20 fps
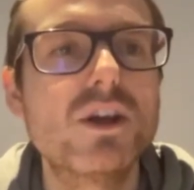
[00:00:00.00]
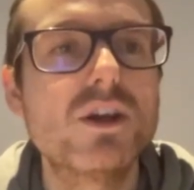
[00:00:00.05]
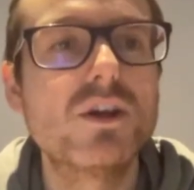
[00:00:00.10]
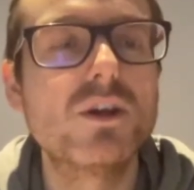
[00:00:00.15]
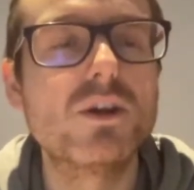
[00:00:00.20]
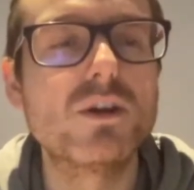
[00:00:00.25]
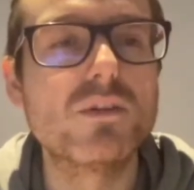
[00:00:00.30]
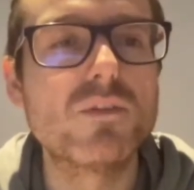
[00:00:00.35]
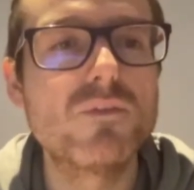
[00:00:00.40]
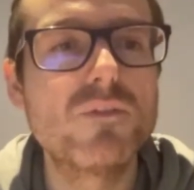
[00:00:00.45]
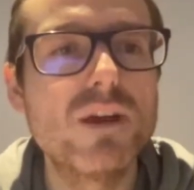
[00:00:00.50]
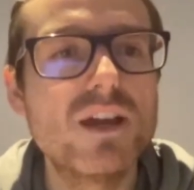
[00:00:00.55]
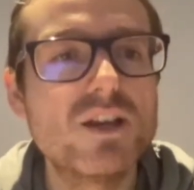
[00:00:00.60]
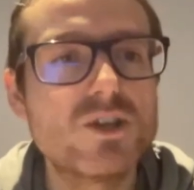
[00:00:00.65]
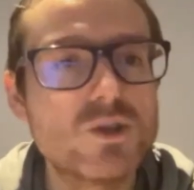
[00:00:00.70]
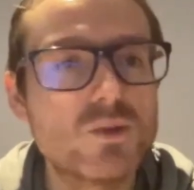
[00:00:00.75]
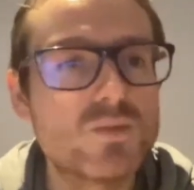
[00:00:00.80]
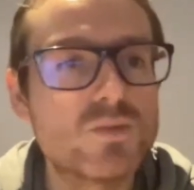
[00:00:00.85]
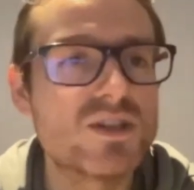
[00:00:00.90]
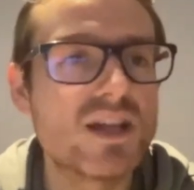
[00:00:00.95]
You know, your
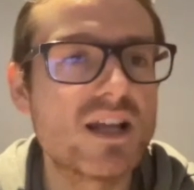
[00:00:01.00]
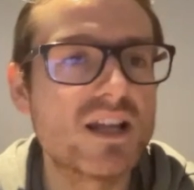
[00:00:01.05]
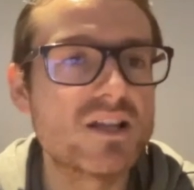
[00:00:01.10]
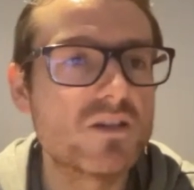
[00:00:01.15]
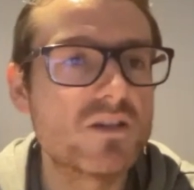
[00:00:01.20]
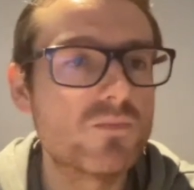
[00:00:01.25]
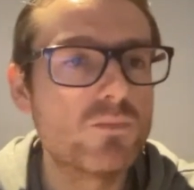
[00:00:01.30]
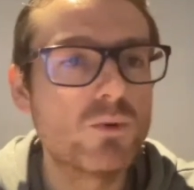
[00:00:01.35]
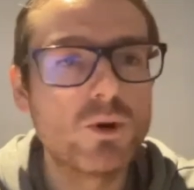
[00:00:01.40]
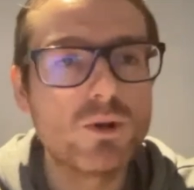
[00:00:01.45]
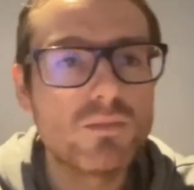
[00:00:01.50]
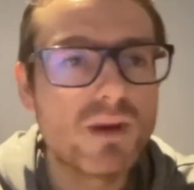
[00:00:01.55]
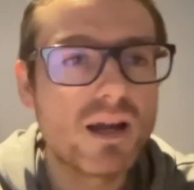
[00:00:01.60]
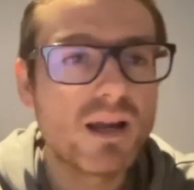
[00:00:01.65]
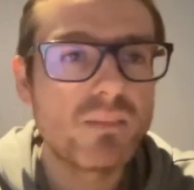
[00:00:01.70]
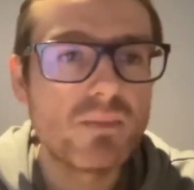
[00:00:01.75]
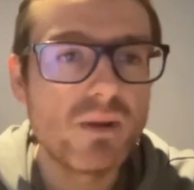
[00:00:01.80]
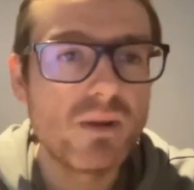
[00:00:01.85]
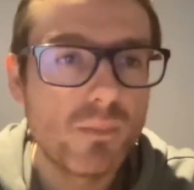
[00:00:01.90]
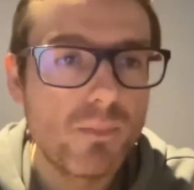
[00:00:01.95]
first substantive point
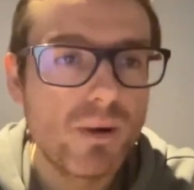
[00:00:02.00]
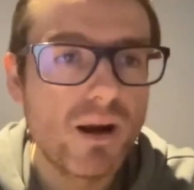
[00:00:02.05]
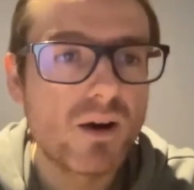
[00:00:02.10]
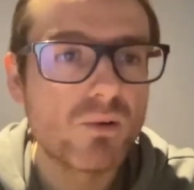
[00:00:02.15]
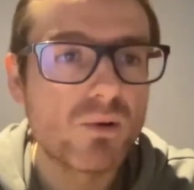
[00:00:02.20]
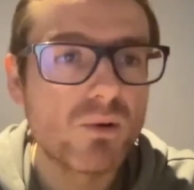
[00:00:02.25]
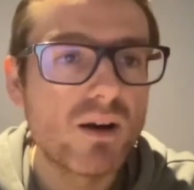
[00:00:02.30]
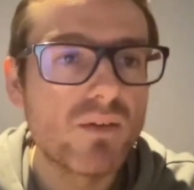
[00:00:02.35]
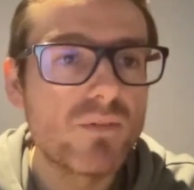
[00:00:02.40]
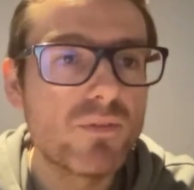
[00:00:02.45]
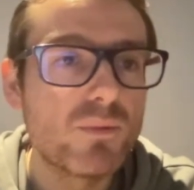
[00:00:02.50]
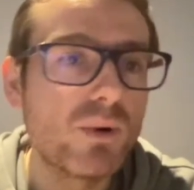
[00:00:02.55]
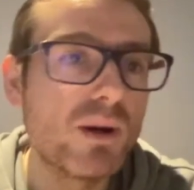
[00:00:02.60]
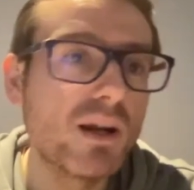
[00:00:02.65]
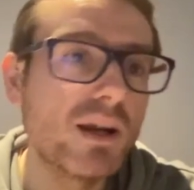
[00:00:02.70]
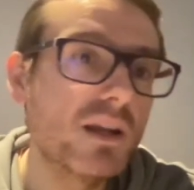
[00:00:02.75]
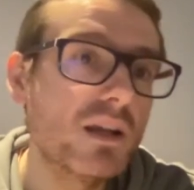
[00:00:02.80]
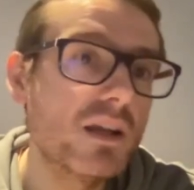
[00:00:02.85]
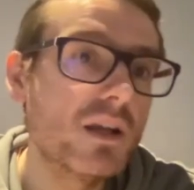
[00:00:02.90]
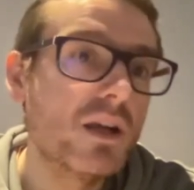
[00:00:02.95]
might be a paragraph
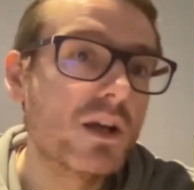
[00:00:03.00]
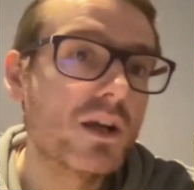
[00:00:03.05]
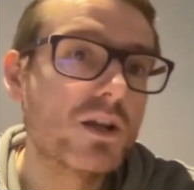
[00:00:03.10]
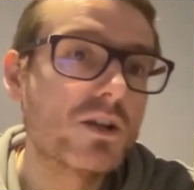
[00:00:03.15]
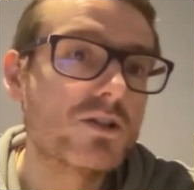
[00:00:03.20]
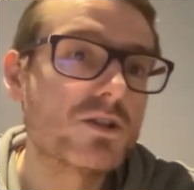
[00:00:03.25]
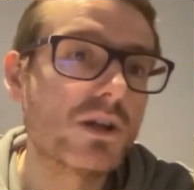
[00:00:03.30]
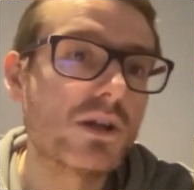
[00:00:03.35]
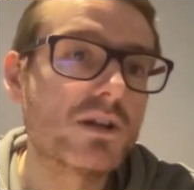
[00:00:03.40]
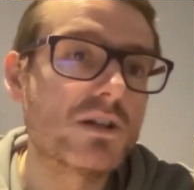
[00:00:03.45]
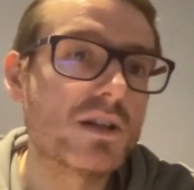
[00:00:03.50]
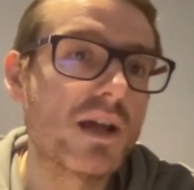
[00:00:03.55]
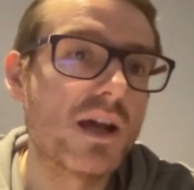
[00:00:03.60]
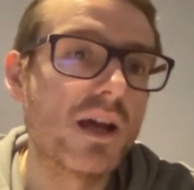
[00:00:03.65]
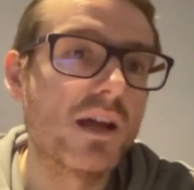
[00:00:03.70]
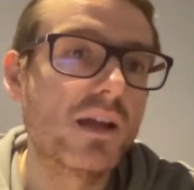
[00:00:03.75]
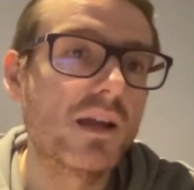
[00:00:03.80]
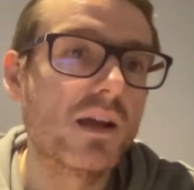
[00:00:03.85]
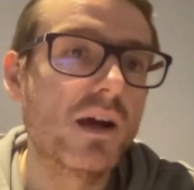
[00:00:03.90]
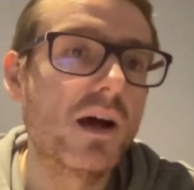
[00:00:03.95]
3. So you
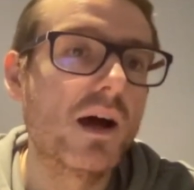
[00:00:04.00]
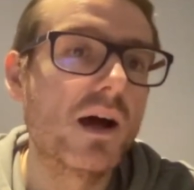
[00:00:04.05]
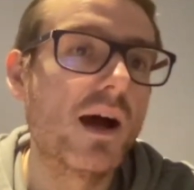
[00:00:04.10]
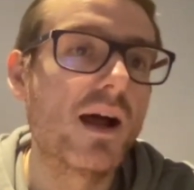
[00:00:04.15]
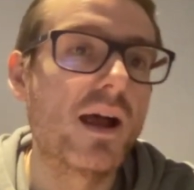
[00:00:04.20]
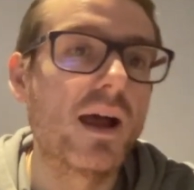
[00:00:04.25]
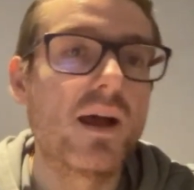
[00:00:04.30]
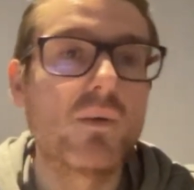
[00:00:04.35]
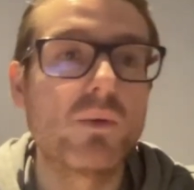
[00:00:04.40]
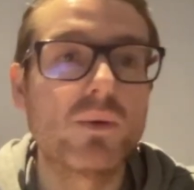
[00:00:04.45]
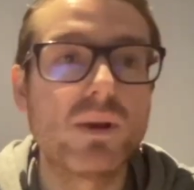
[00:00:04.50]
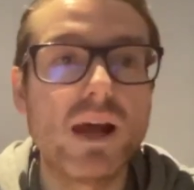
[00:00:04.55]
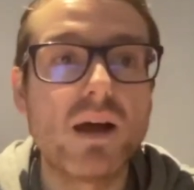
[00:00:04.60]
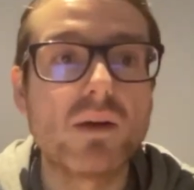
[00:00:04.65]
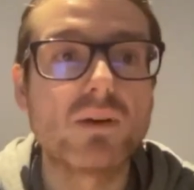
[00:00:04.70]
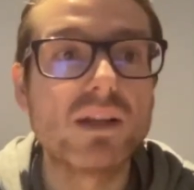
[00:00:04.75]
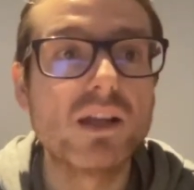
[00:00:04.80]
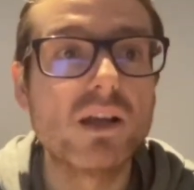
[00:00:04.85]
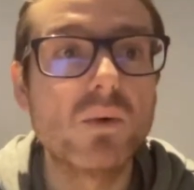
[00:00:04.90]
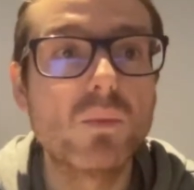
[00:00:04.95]
say, I will now
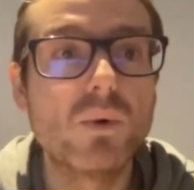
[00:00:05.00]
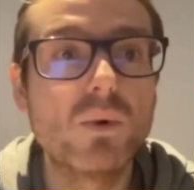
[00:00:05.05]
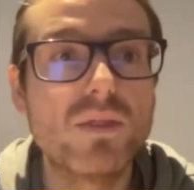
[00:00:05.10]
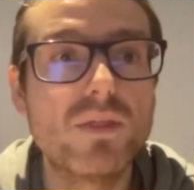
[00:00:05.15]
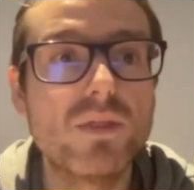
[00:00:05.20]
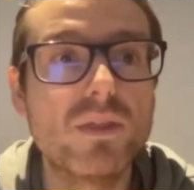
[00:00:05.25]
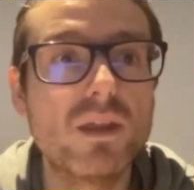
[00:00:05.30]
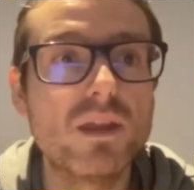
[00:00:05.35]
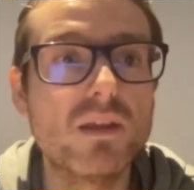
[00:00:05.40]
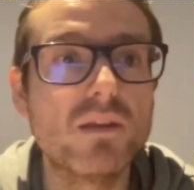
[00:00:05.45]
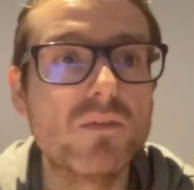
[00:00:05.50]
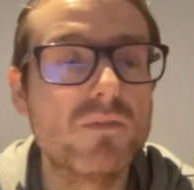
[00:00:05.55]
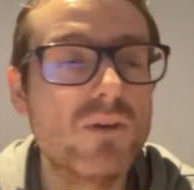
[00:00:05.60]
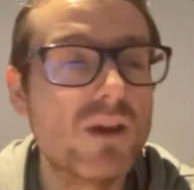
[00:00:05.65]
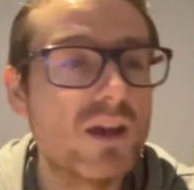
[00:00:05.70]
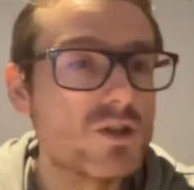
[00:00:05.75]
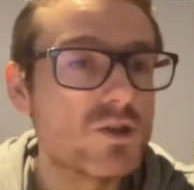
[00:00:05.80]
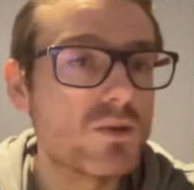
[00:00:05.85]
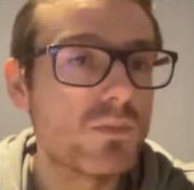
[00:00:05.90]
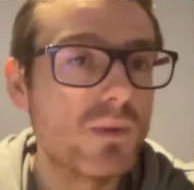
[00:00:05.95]
deal with the
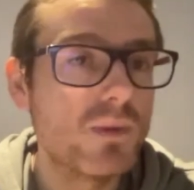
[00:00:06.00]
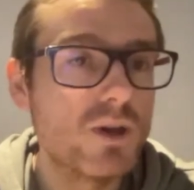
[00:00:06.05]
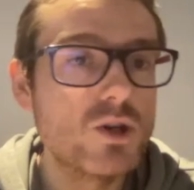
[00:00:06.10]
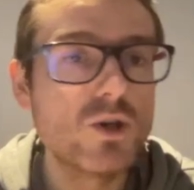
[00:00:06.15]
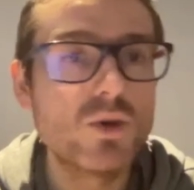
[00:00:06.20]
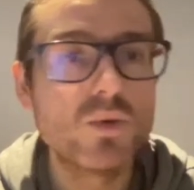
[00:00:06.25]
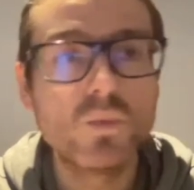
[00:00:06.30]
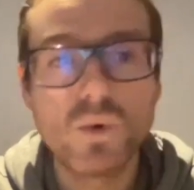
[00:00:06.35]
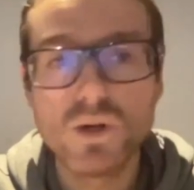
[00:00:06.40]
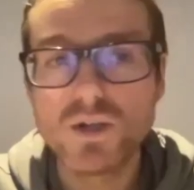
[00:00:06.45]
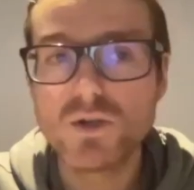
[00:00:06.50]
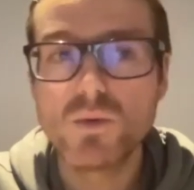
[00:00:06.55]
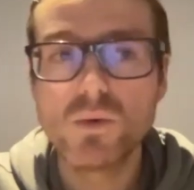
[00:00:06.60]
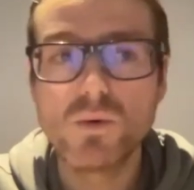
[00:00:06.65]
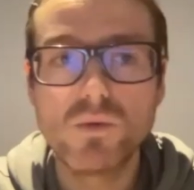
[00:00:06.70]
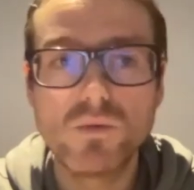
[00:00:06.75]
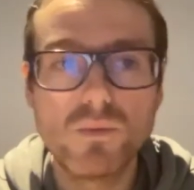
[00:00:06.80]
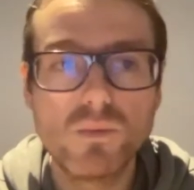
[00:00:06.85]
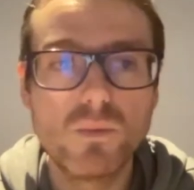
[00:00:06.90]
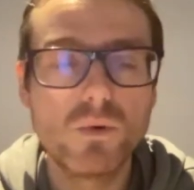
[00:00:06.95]
first submission, which
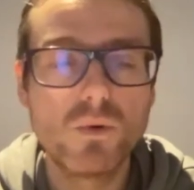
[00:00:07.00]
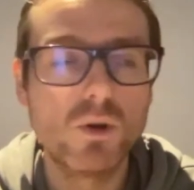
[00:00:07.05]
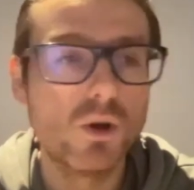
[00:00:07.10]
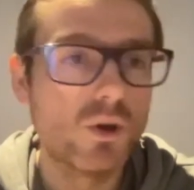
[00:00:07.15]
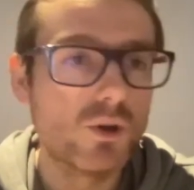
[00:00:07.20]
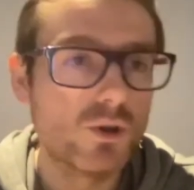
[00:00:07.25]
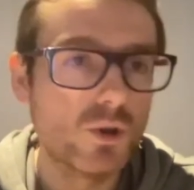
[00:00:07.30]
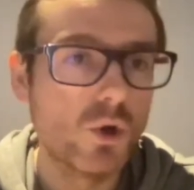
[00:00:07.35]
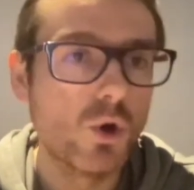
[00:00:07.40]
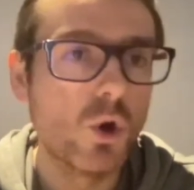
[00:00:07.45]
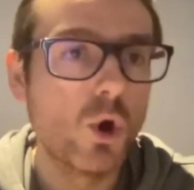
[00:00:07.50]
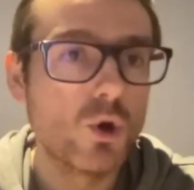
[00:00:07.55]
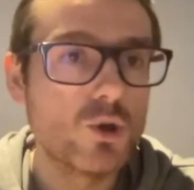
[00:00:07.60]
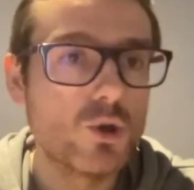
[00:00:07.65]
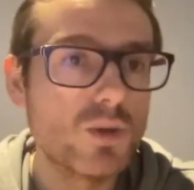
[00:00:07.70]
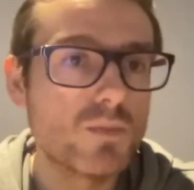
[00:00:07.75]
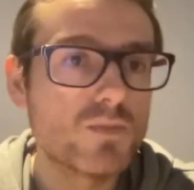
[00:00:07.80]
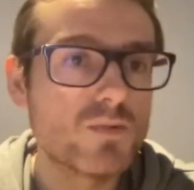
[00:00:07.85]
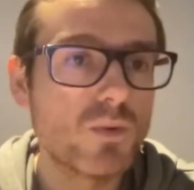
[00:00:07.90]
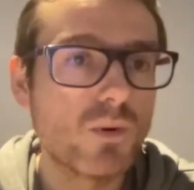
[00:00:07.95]
your
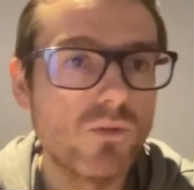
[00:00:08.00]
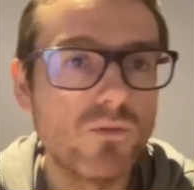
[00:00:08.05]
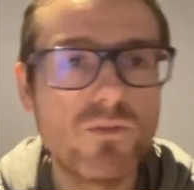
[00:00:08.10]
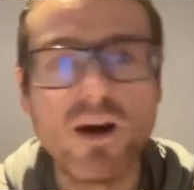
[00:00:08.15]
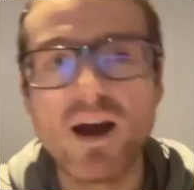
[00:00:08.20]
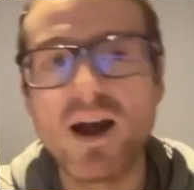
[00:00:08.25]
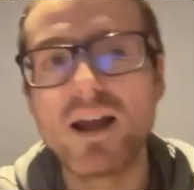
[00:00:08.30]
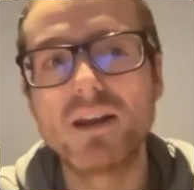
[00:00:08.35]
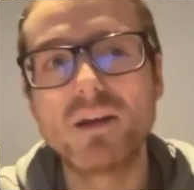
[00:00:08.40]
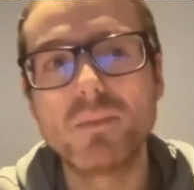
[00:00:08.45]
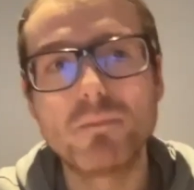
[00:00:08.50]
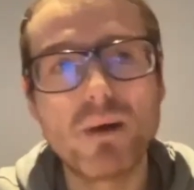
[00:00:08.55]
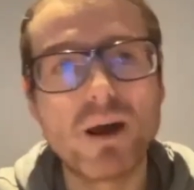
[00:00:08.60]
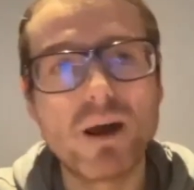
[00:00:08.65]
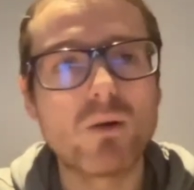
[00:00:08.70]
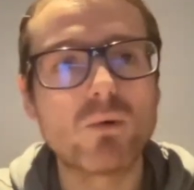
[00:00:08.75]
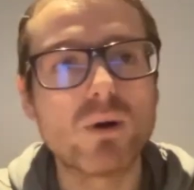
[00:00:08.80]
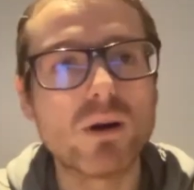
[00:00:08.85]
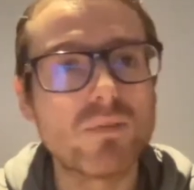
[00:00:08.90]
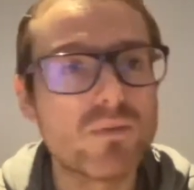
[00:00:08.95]
lordships will find at
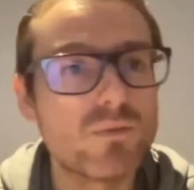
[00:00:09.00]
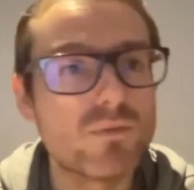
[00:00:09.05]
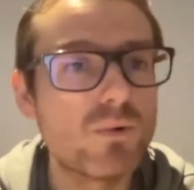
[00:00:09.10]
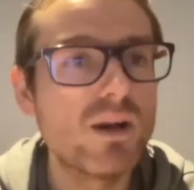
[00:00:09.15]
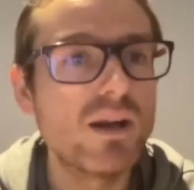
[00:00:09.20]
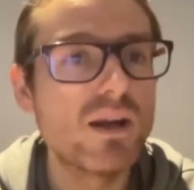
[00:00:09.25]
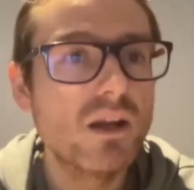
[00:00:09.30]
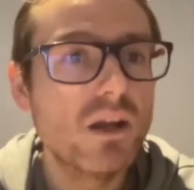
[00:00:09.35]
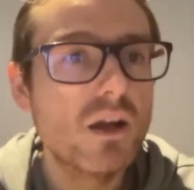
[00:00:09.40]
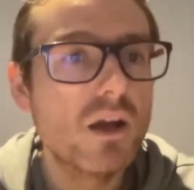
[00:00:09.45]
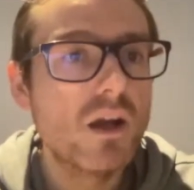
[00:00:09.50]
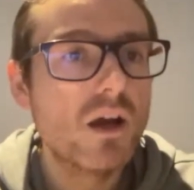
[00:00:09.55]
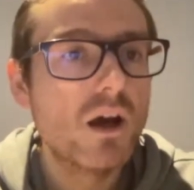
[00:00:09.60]
paragraph 3